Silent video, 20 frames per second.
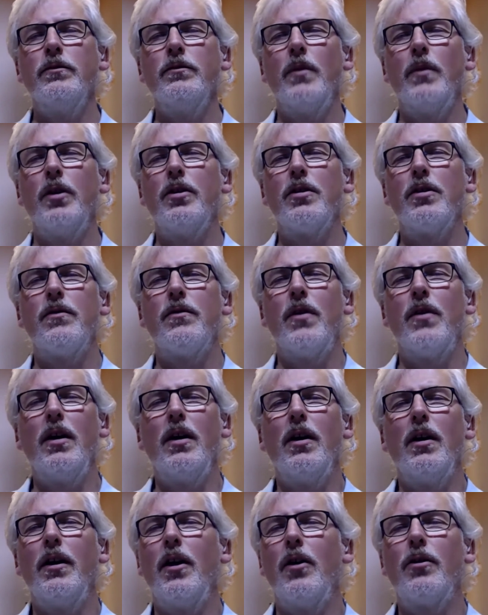just
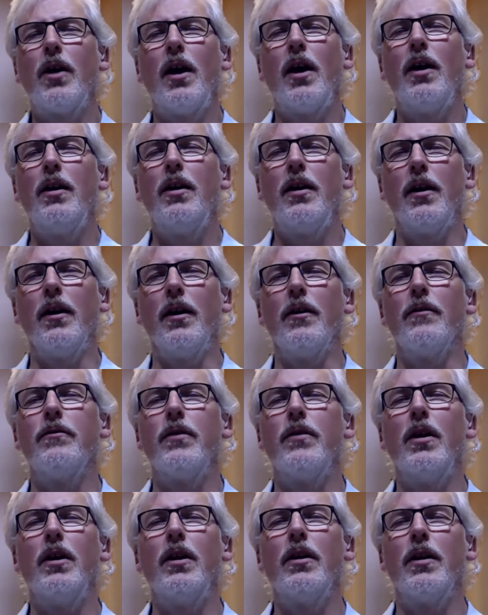feeling okay here,
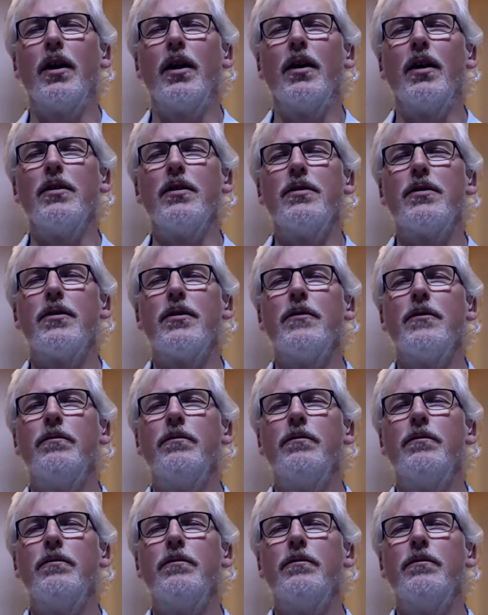feeling at ease.